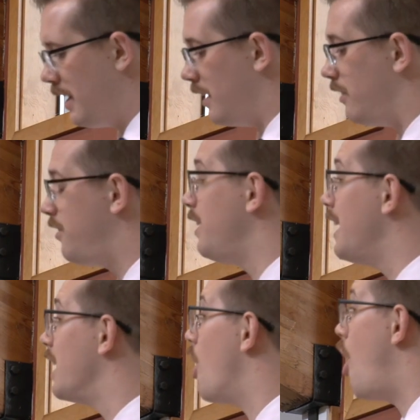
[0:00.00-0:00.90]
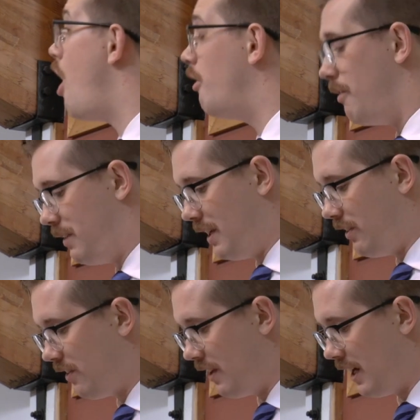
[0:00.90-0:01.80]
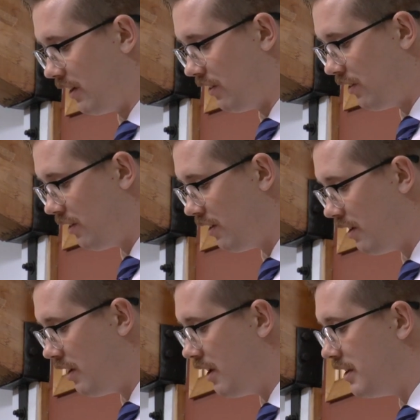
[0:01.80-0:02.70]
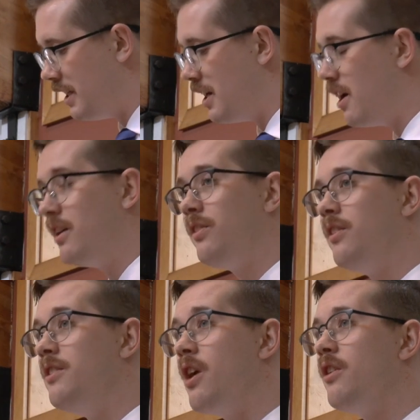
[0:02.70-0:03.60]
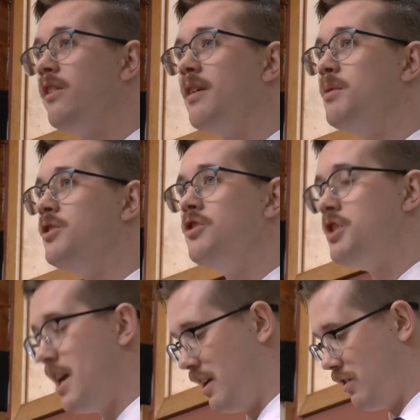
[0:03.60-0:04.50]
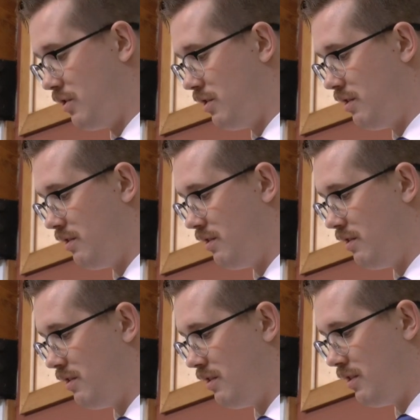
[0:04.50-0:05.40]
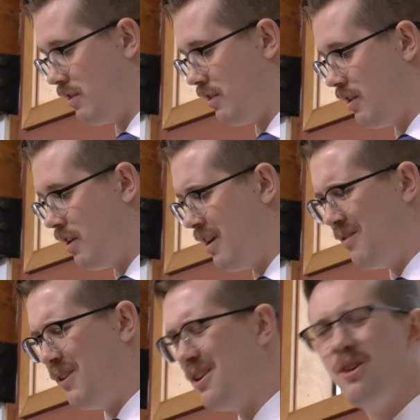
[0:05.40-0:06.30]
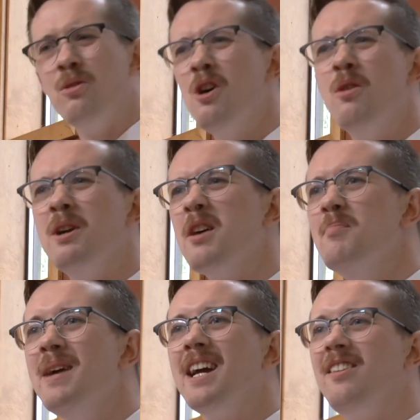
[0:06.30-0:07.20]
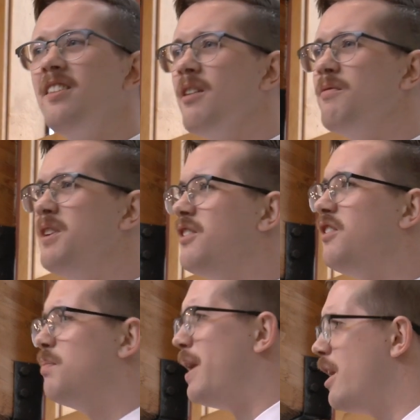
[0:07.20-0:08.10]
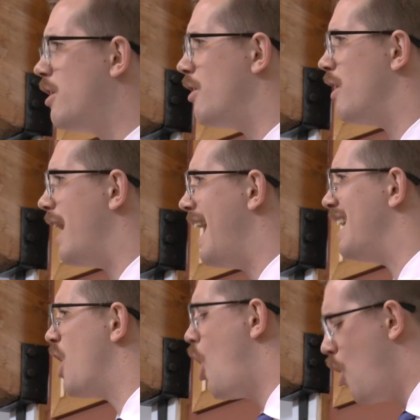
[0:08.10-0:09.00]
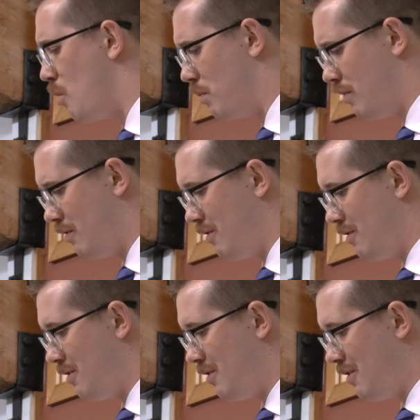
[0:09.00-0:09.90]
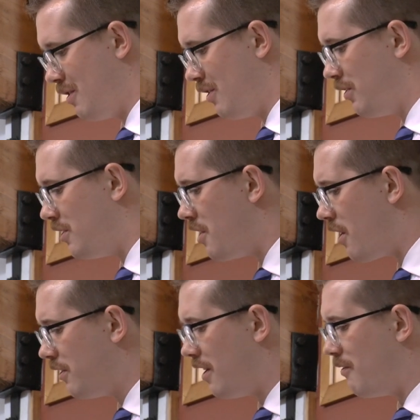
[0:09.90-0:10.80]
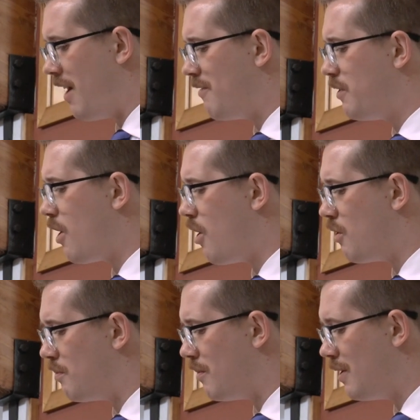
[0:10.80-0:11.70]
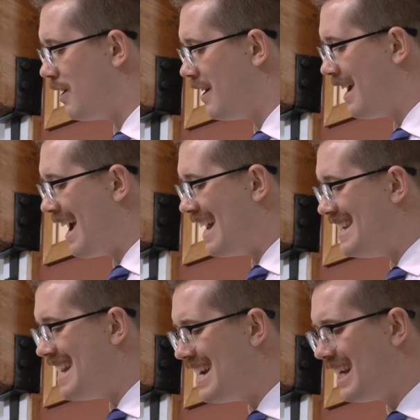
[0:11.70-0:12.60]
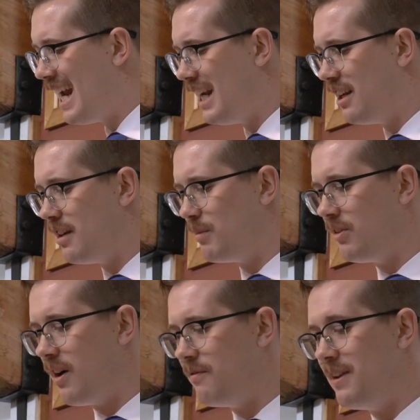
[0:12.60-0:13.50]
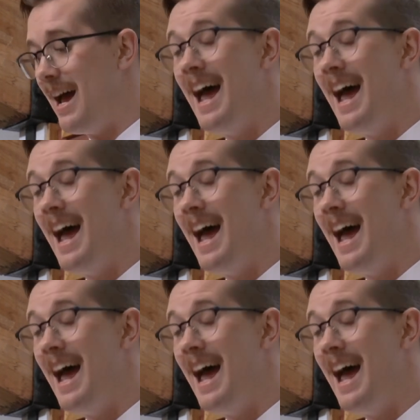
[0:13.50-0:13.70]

In seeing all of these things, the young Siddhartha was changed. Filled with a mix of despair and hope, Siddhartha left home and dedicated himself to